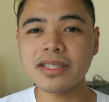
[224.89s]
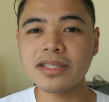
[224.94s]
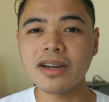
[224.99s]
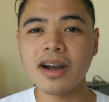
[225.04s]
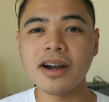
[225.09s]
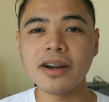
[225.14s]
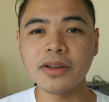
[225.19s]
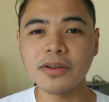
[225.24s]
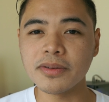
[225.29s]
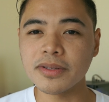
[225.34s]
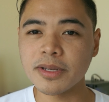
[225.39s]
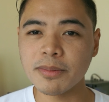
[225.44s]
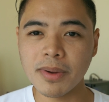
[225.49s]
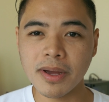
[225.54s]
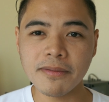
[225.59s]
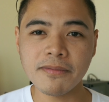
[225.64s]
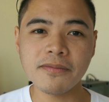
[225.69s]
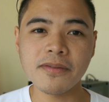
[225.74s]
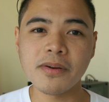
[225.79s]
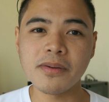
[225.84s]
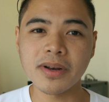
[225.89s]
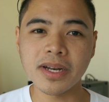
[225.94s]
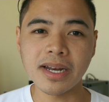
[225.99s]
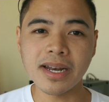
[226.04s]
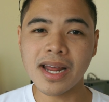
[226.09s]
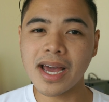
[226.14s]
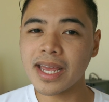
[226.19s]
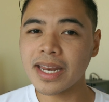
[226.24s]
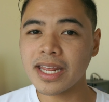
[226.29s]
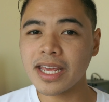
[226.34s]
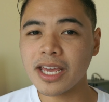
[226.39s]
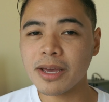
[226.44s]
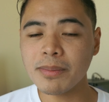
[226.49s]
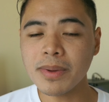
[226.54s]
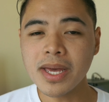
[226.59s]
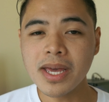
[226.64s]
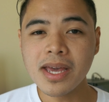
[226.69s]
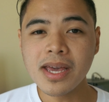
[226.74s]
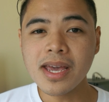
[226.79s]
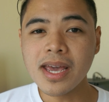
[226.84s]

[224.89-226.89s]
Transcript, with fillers: start using my phone at 9 a.m.